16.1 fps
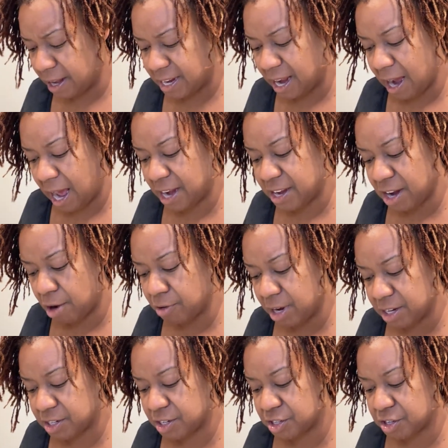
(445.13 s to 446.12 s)
now I don't
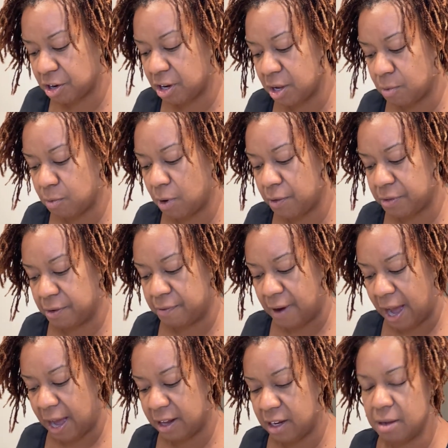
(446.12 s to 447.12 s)
necessarily want the
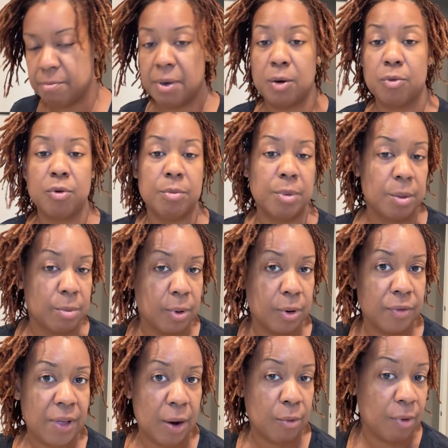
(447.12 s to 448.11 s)
violet, but remember
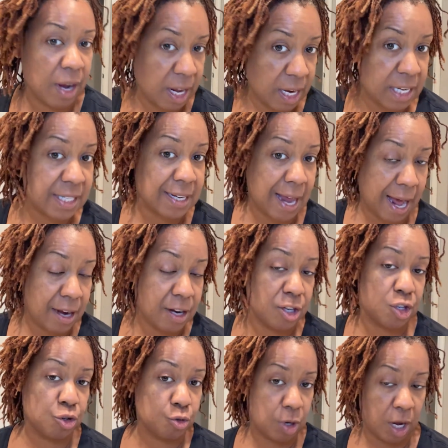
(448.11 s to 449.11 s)
that red is not a
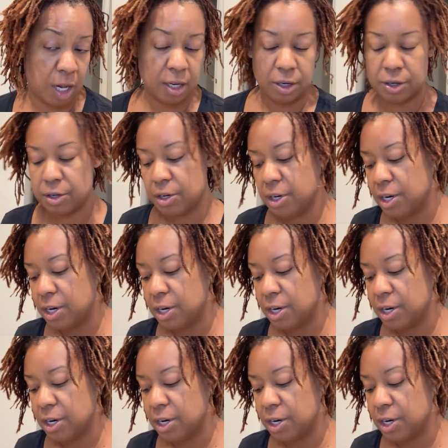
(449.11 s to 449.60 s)
true color.